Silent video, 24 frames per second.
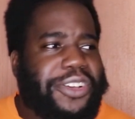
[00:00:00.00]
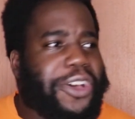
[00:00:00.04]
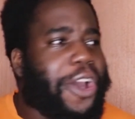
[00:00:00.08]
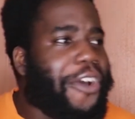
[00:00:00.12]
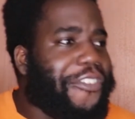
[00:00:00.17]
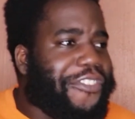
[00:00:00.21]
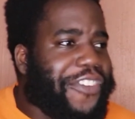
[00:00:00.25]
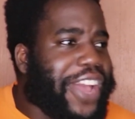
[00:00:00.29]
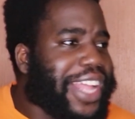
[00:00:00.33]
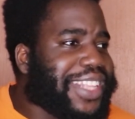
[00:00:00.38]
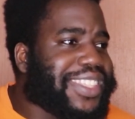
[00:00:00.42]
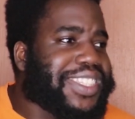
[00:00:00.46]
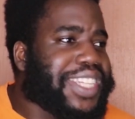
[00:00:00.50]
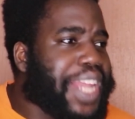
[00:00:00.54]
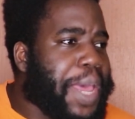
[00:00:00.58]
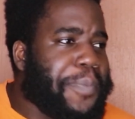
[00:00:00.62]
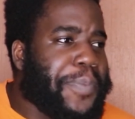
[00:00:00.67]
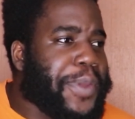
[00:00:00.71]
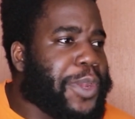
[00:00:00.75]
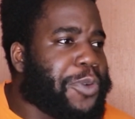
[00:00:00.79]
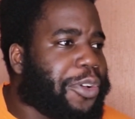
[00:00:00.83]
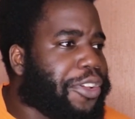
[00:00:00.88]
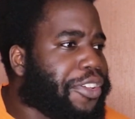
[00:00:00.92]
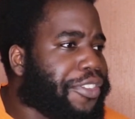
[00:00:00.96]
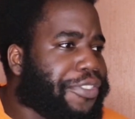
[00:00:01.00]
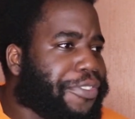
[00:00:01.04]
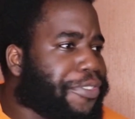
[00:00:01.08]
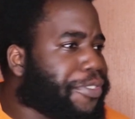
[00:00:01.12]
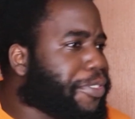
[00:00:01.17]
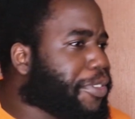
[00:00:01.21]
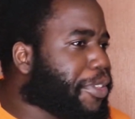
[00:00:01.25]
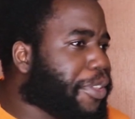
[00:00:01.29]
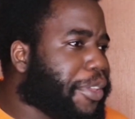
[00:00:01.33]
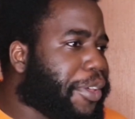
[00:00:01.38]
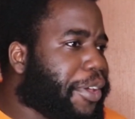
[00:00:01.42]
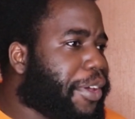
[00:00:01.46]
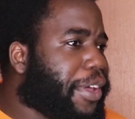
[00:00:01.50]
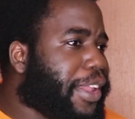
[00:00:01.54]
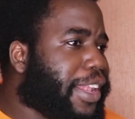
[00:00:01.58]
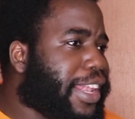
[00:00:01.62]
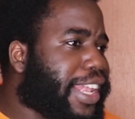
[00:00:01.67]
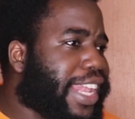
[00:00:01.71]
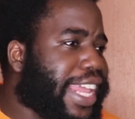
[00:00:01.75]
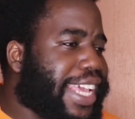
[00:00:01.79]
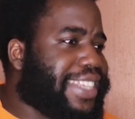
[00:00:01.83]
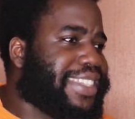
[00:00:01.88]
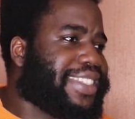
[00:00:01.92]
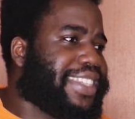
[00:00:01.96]
Go fight Steppenwolf.
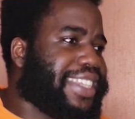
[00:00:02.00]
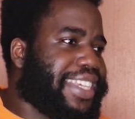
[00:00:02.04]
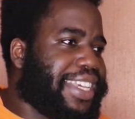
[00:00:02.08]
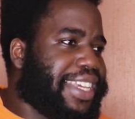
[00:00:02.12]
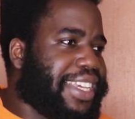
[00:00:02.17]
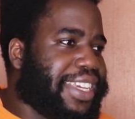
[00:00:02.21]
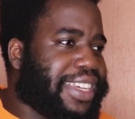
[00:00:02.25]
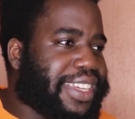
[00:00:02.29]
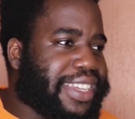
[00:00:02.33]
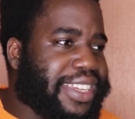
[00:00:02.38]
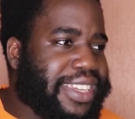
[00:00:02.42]
Lazy?